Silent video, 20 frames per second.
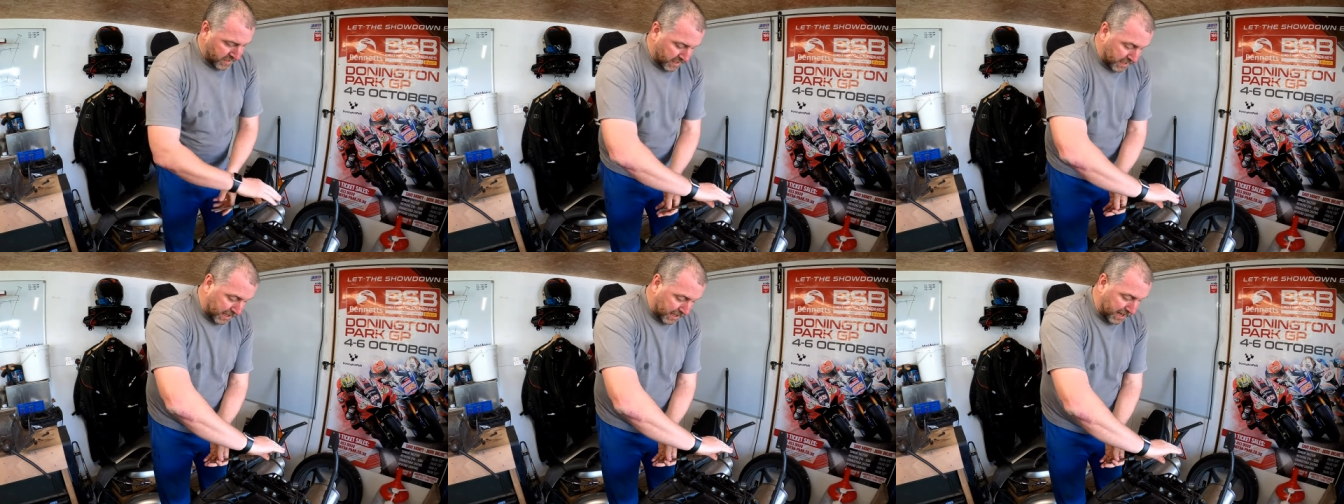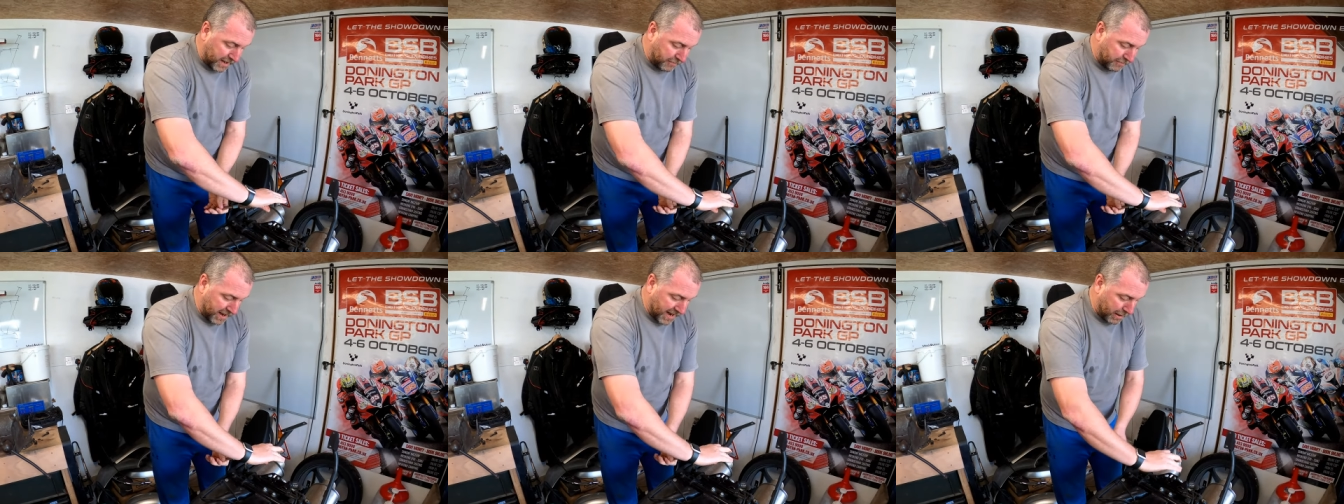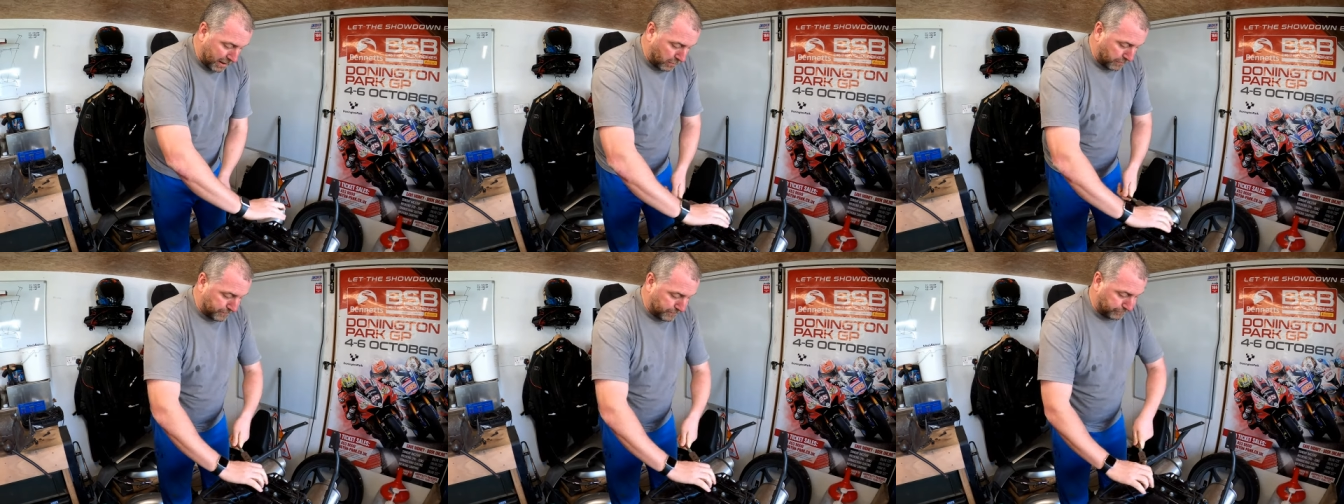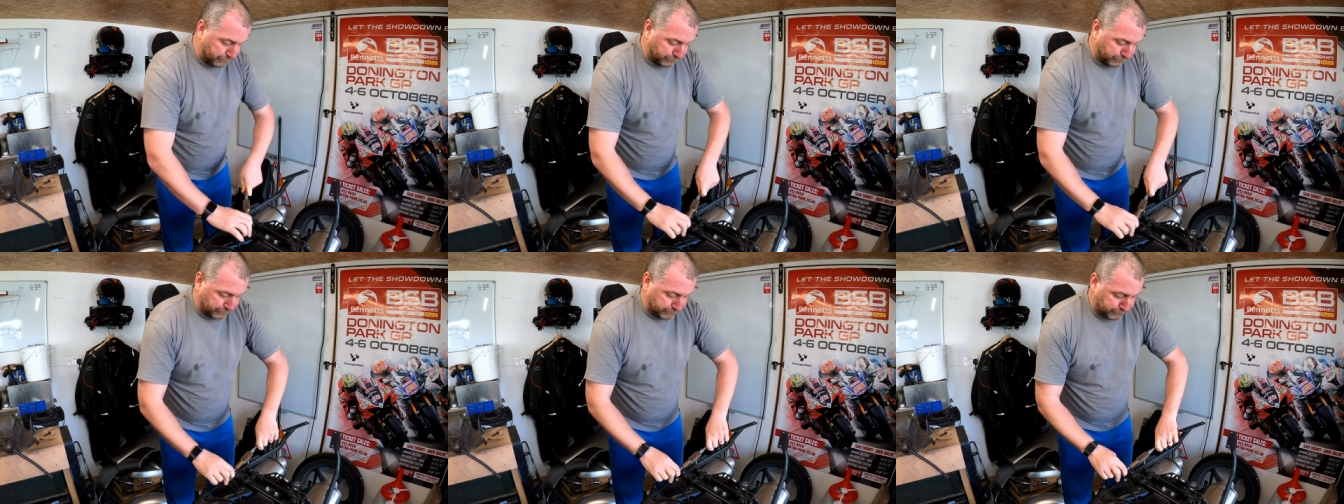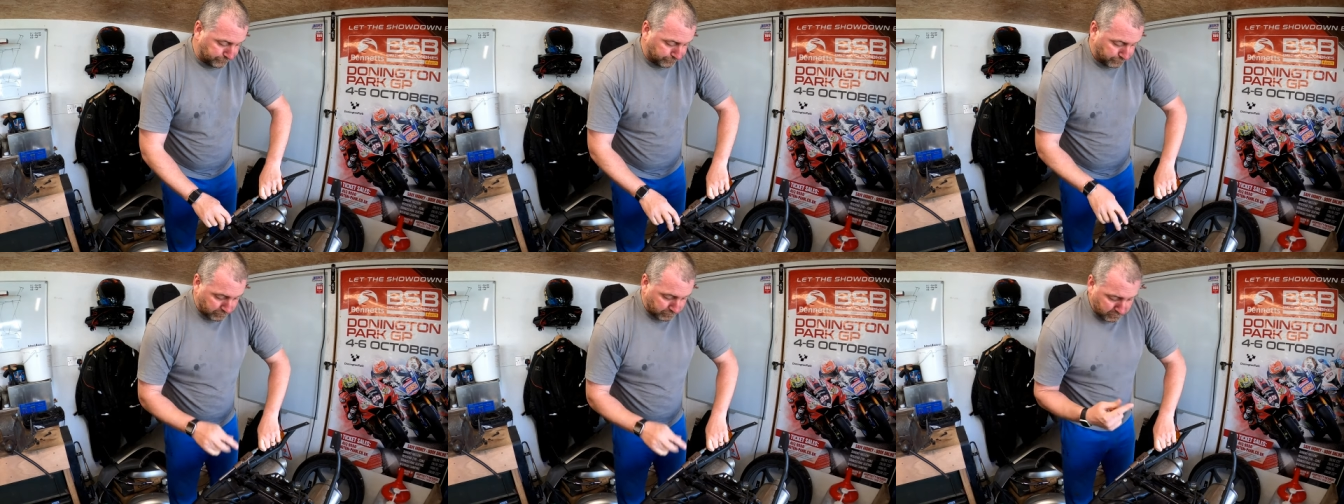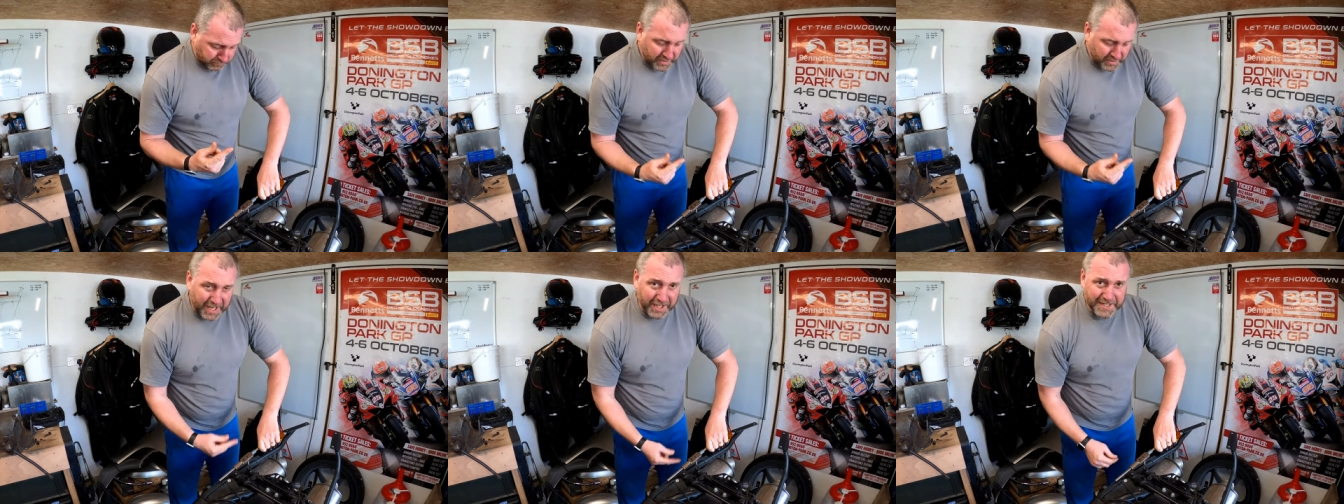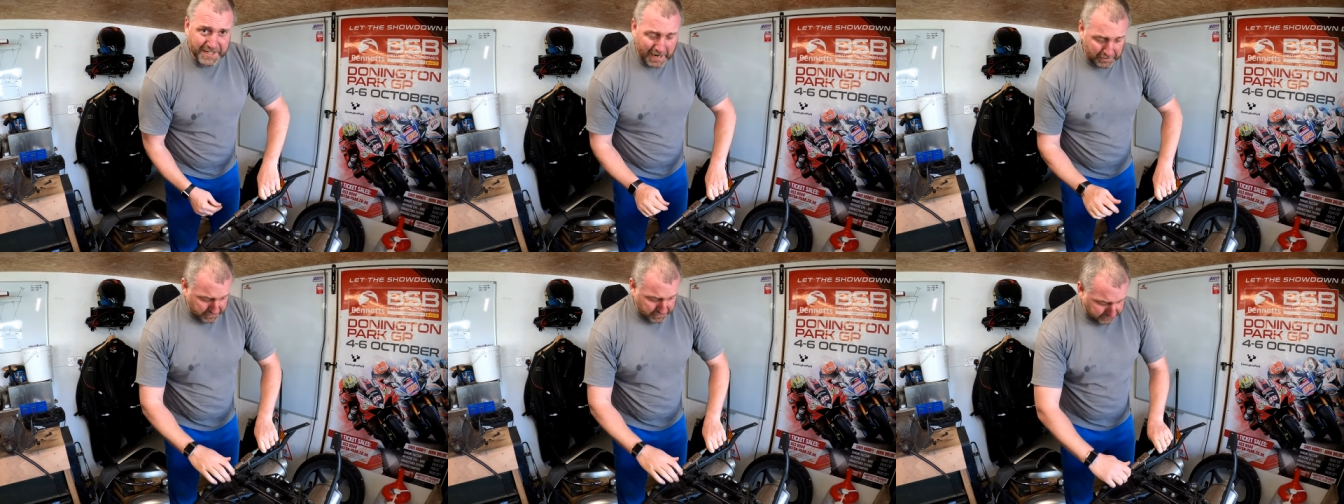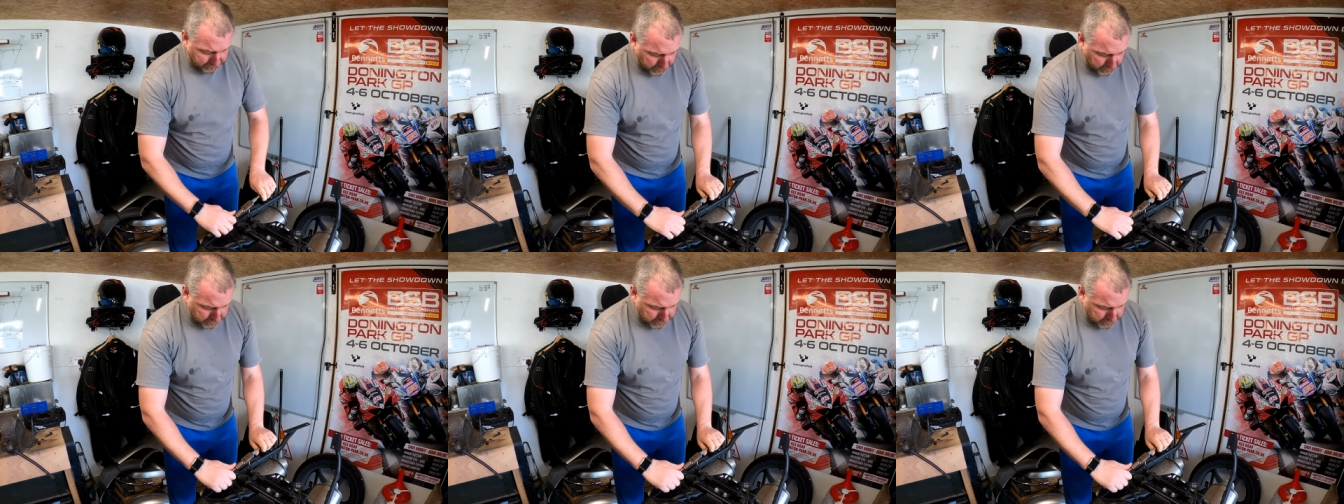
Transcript: and clear it out down the